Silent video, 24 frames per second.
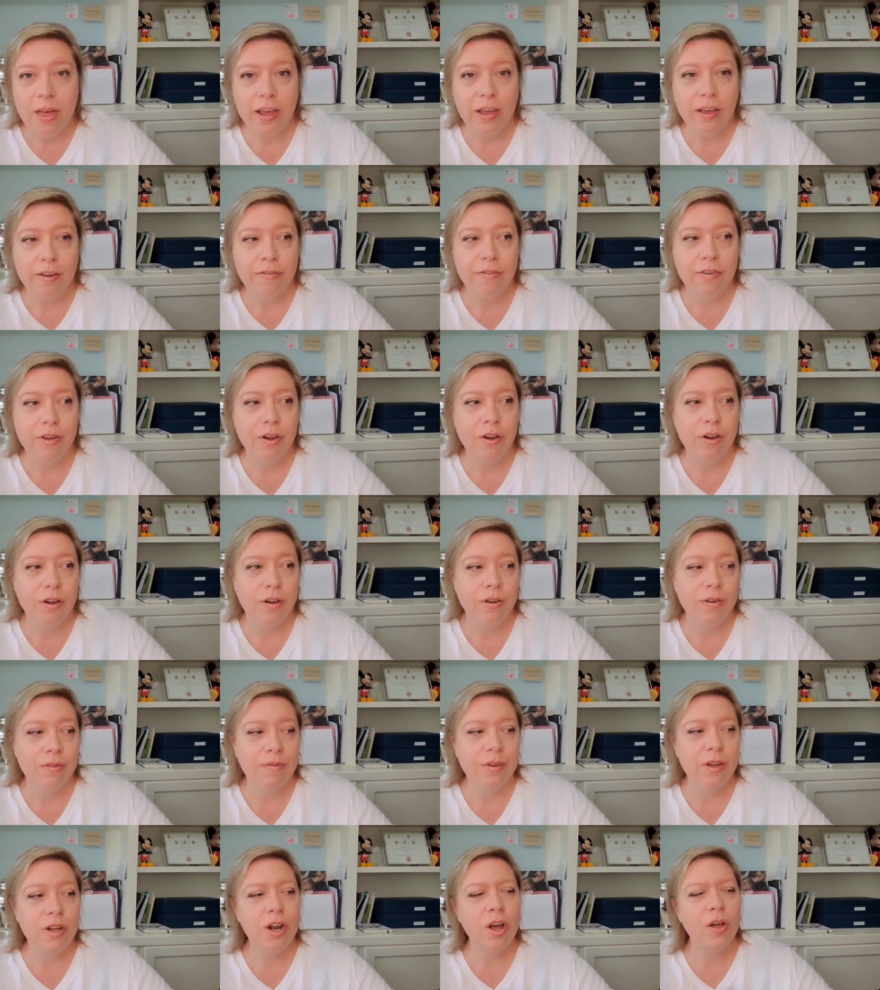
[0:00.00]
Like if
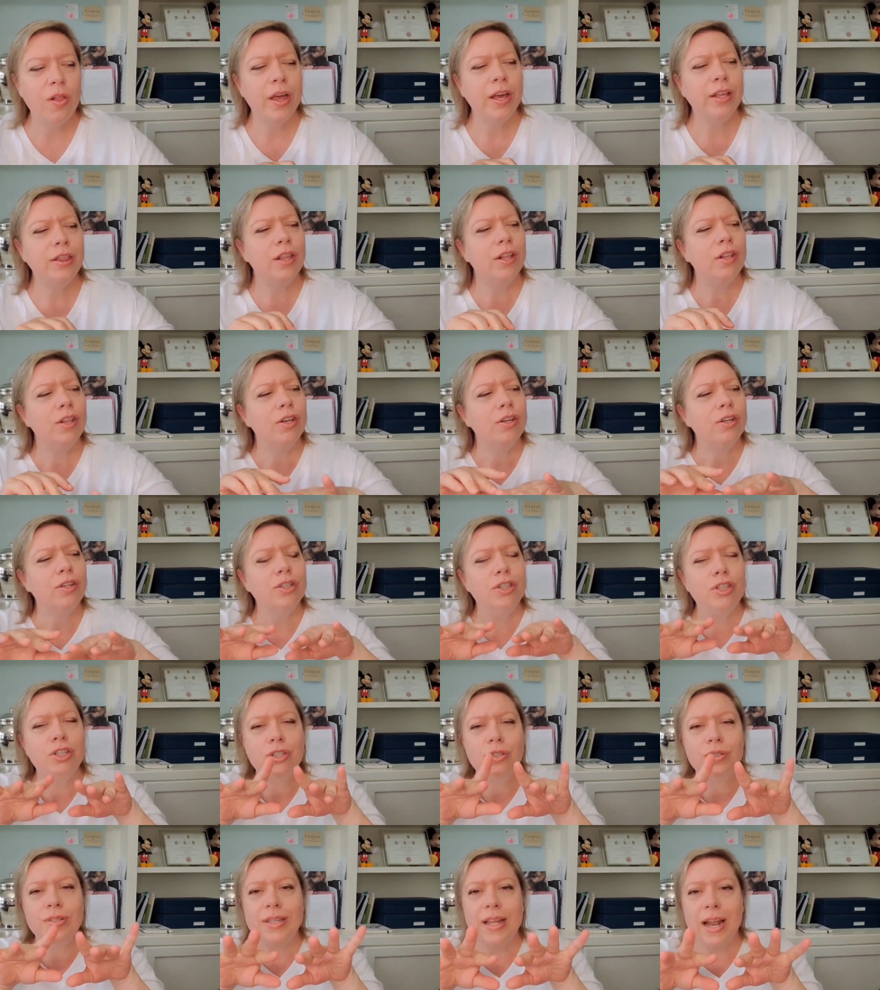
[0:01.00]
you're, you know, like the little
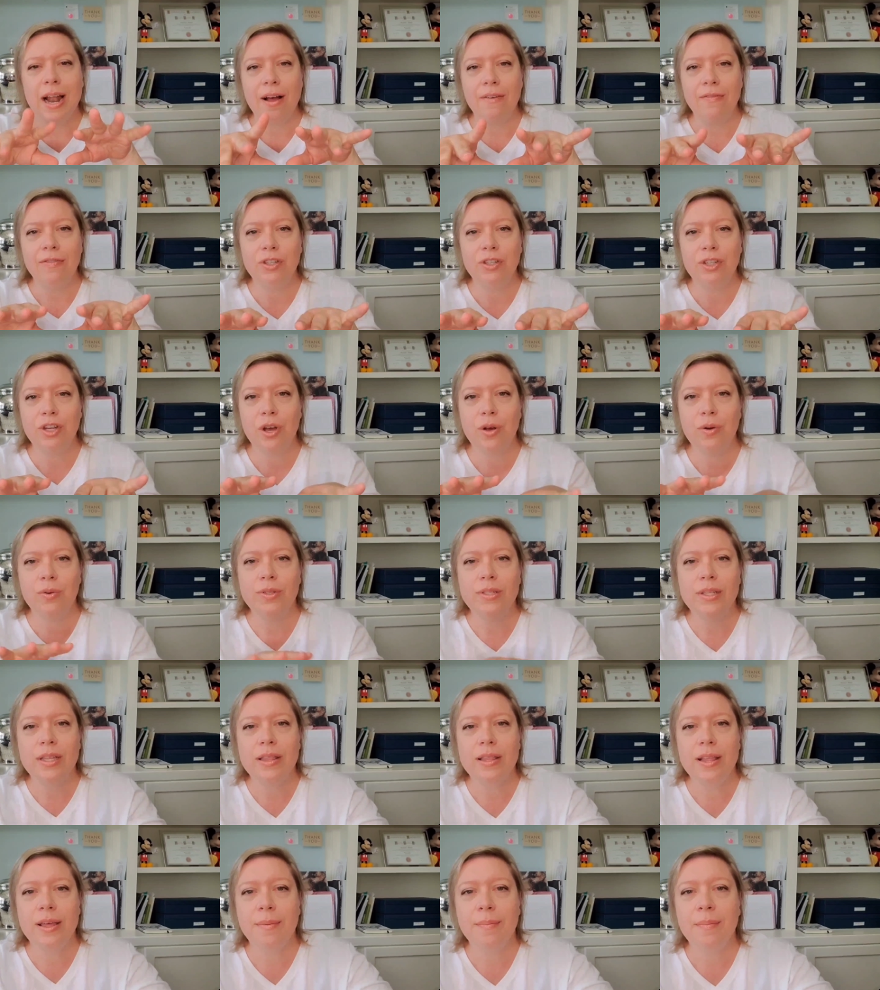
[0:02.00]
shoes that have the
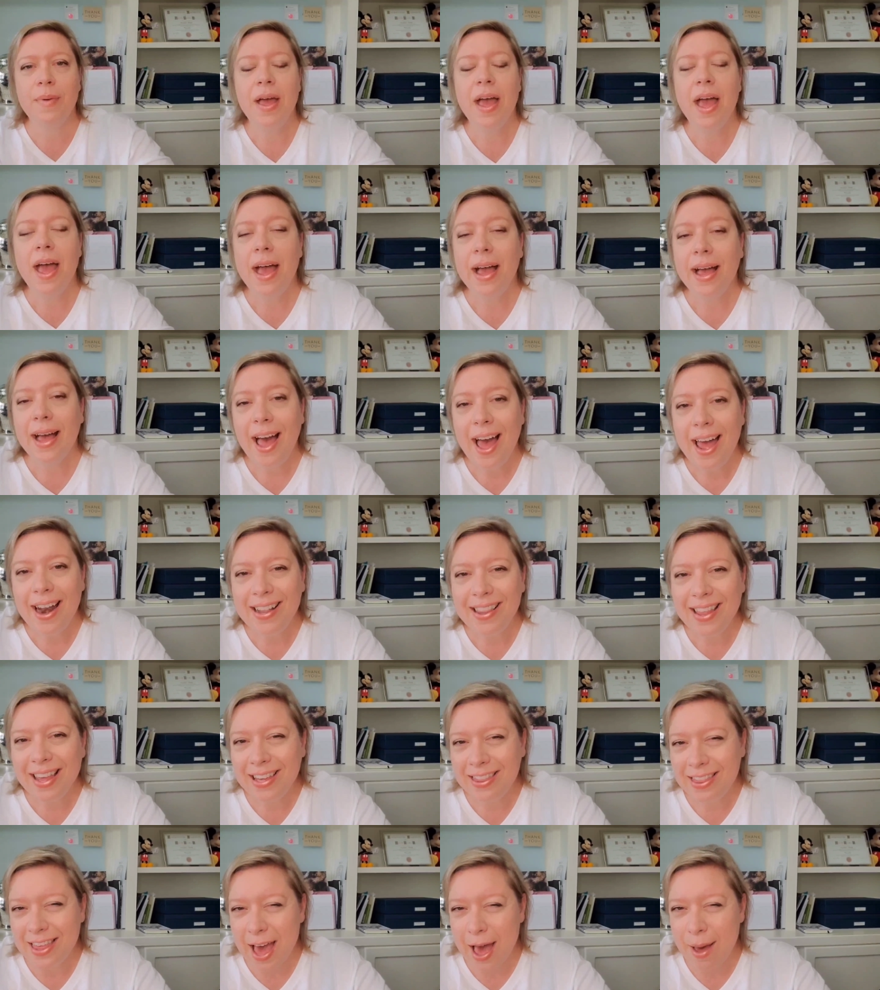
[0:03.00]
toes in them, kind of
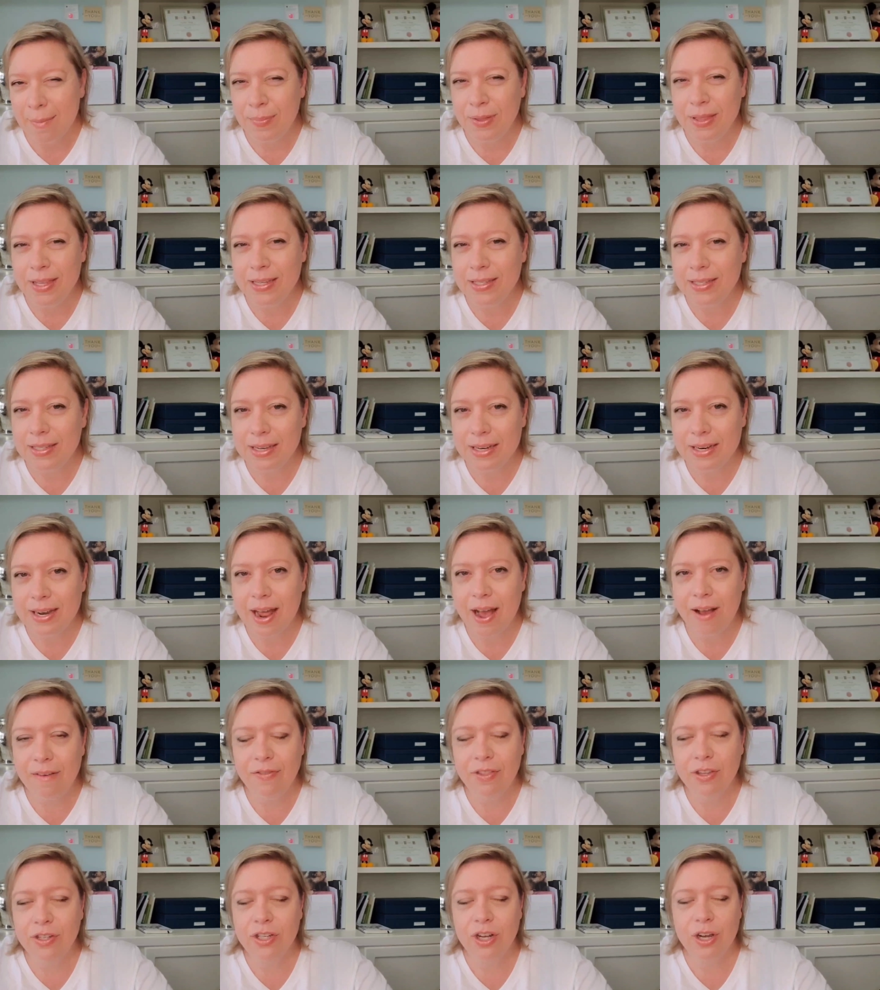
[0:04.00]
like that, but these didn't
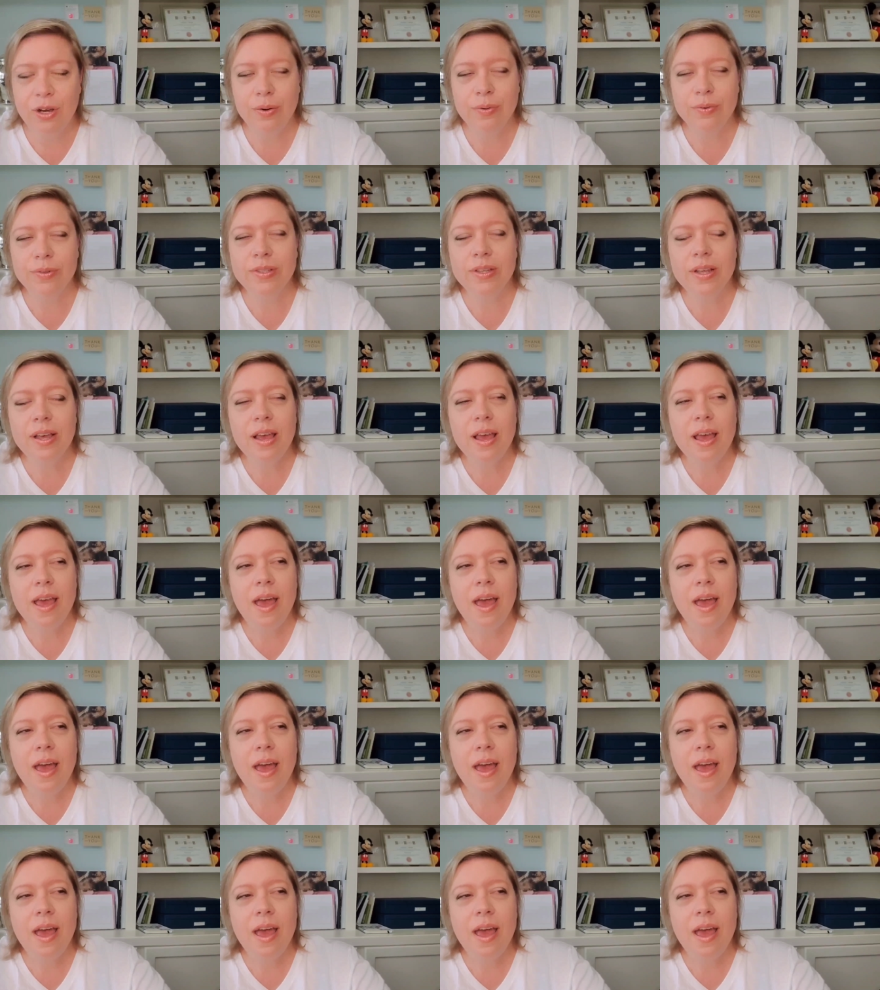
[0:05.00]
have the toes.